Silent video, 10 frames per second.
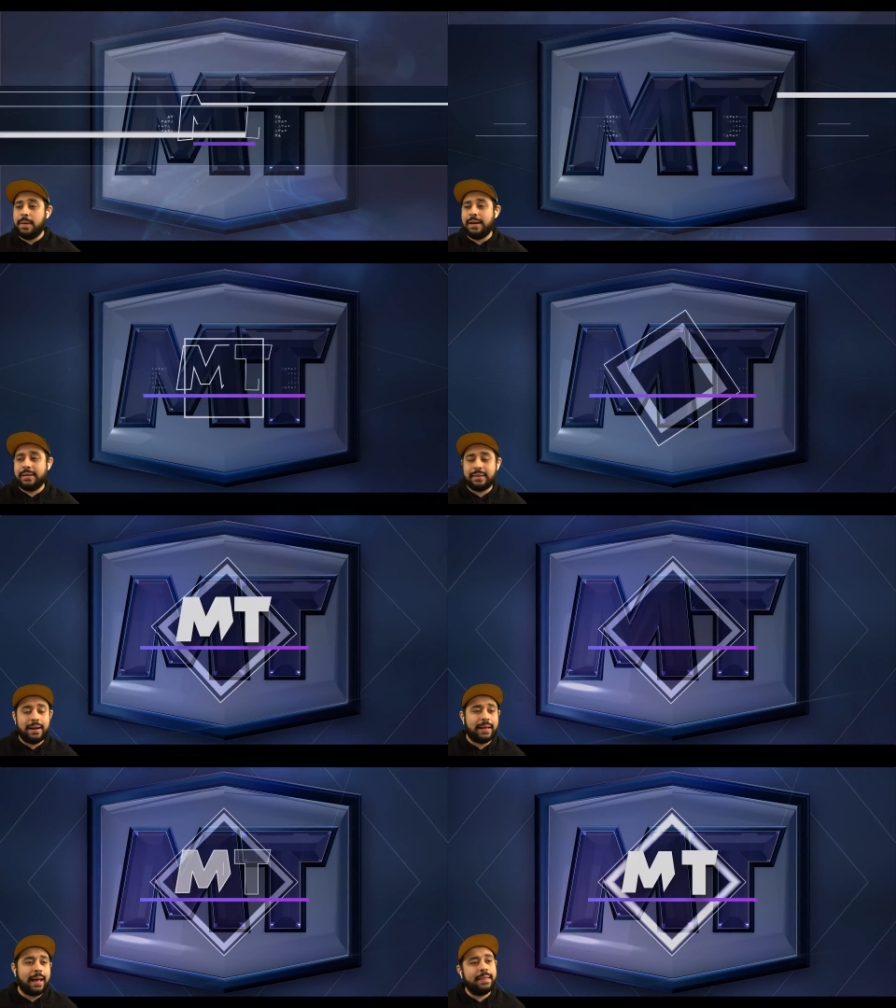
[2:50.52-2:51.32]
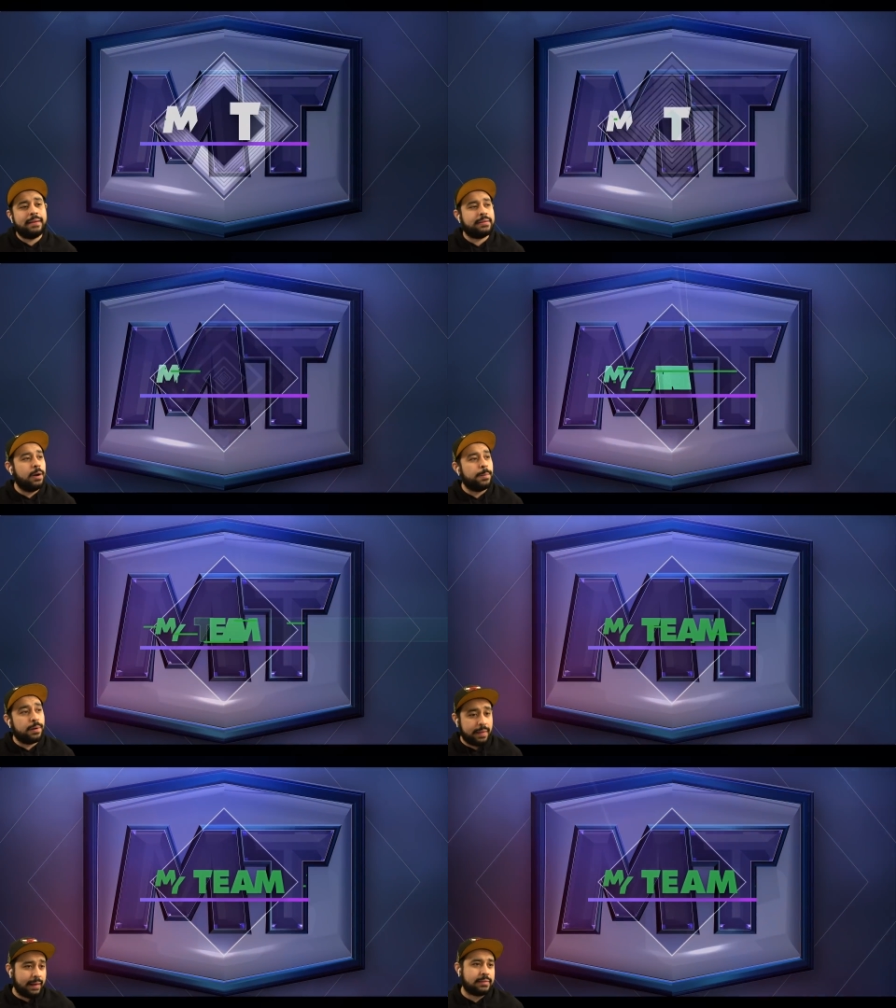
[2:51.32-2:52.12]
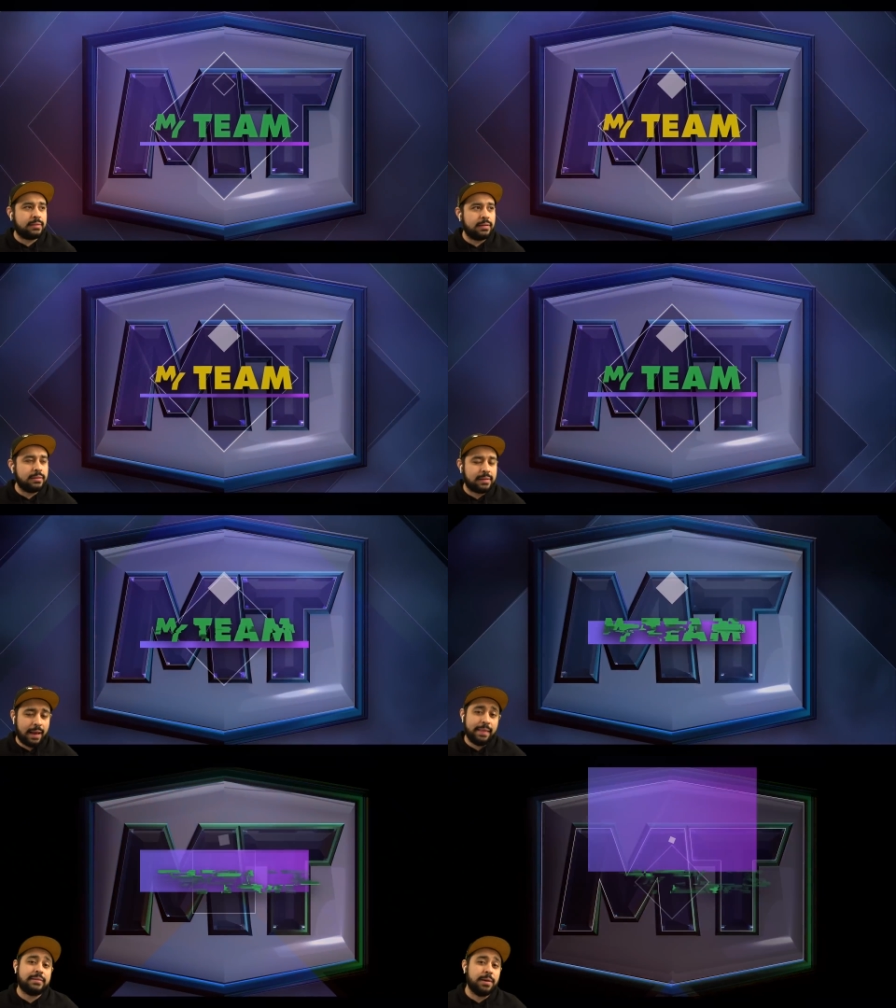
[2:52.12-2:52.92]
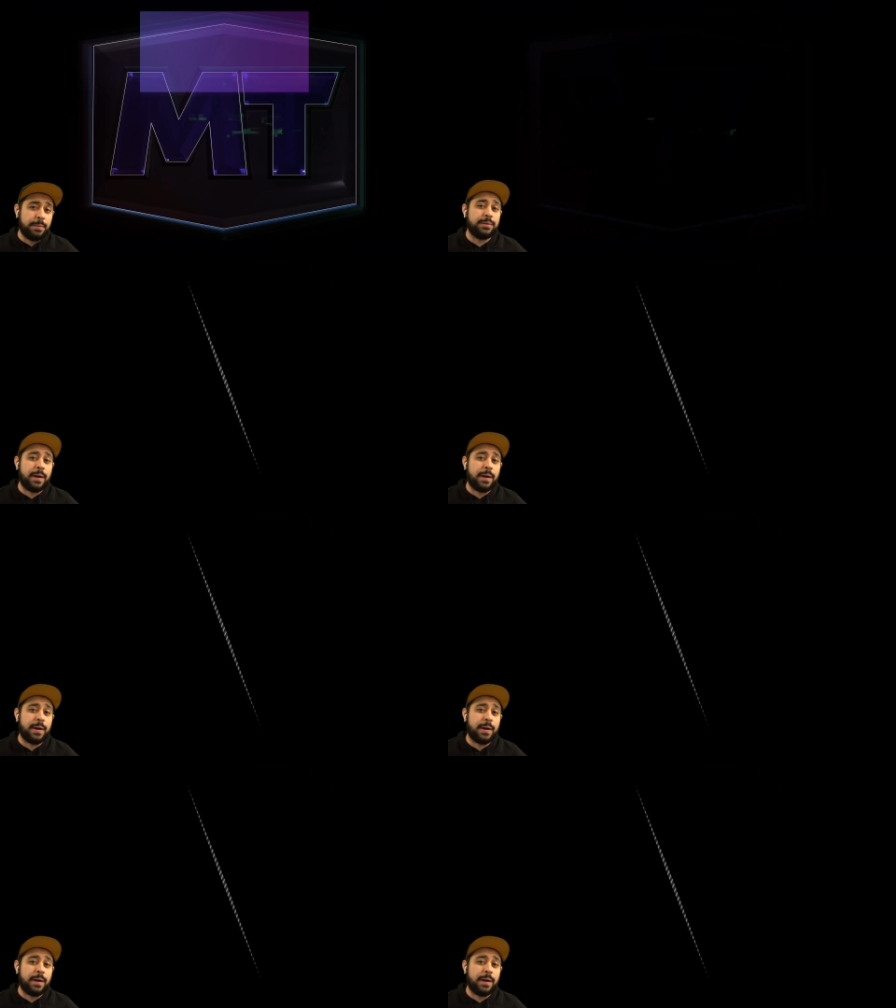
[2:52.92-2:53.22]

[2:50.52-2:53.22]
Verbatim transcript: a minute, is that a Galaxy Opal? Yes, it's Galaxy Opal